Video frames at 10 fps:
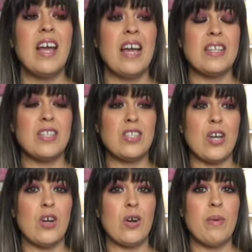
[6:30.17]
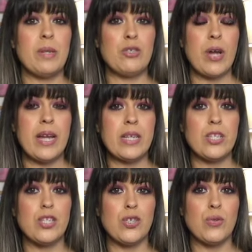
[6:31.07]
And so I've been trying
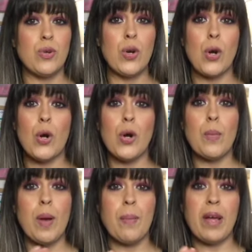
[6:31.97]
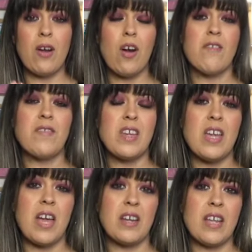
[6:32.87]
to curb my coffee
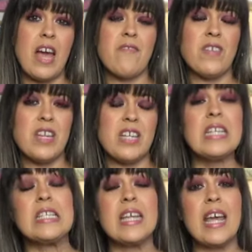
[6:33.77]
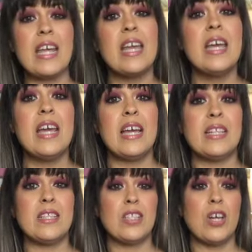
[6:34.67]
and caffeine intake.
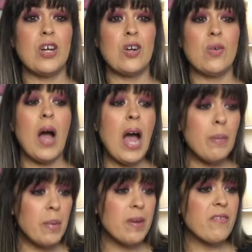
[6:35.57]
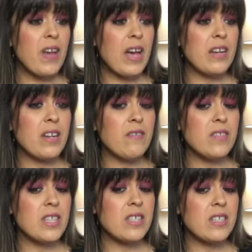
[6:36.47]
And so I'm a big fan of
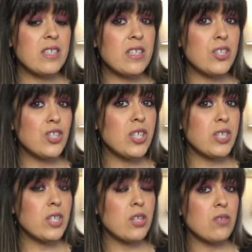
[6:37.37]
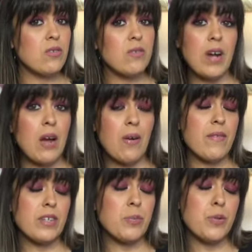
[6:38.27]
this Ticino, however
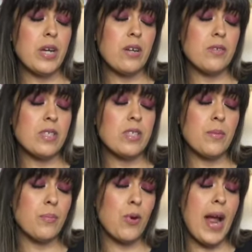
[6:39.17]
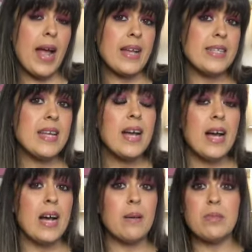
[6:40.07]
it's pronounced, brand.
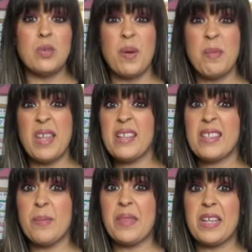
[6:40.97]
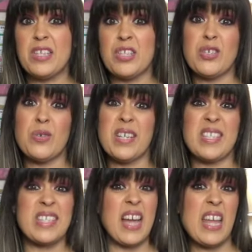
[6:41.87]
So maybe that's something to do because
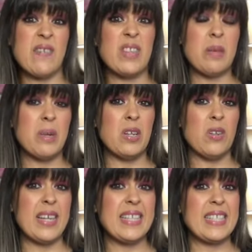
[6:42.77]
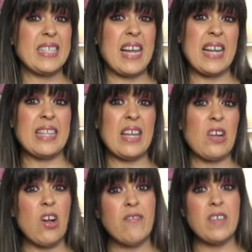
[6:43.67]
it's kind of in the middle. It's kind of like
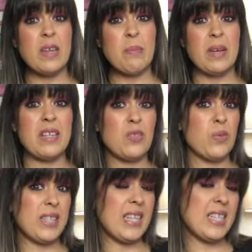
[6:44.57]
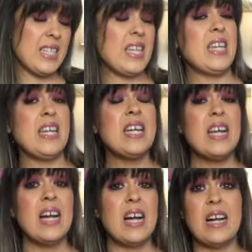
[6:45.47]
coffee, but it's really a tea.
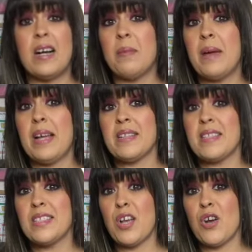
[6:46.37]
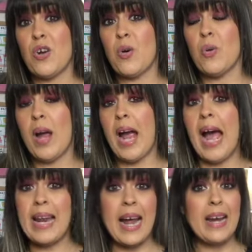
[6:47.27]
And so
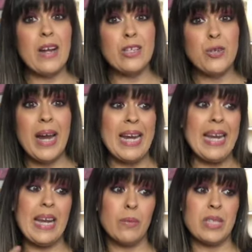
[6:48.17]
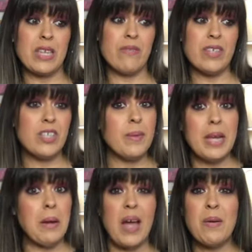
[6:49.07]
had I not tried it and it was gifted to
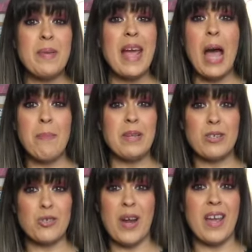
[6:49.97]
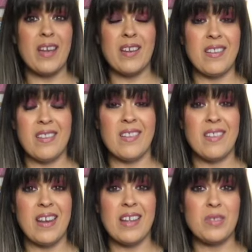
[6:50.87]
me, I would be happy to try it
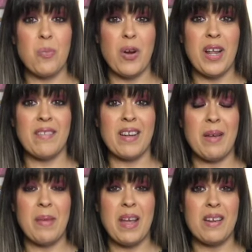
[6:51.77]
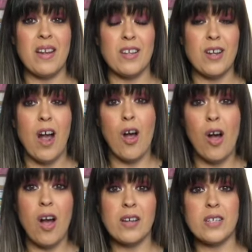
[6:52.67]
the next morning that I made a
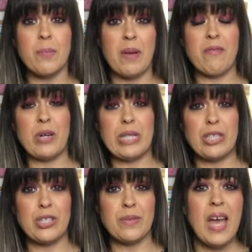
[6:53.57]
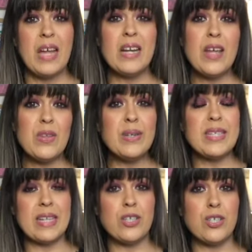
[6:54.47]
hot beverage. And another
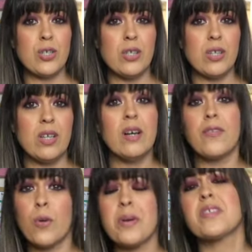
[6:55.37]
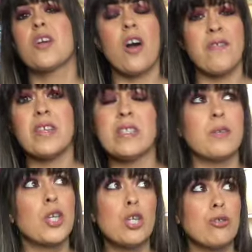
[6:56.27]
essential, of course, coffee is a
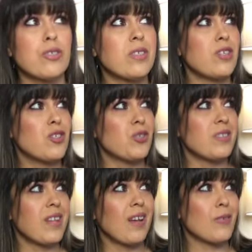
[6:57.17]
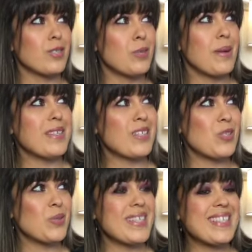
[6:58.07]
huge essential, and that goes under my
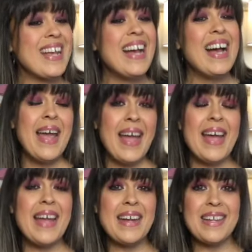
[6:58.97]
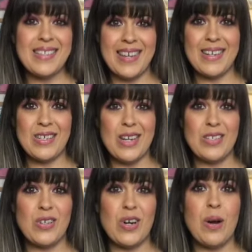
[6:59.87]
essential list, hand
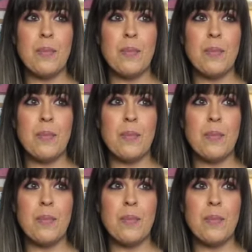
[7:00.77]
sanitizer.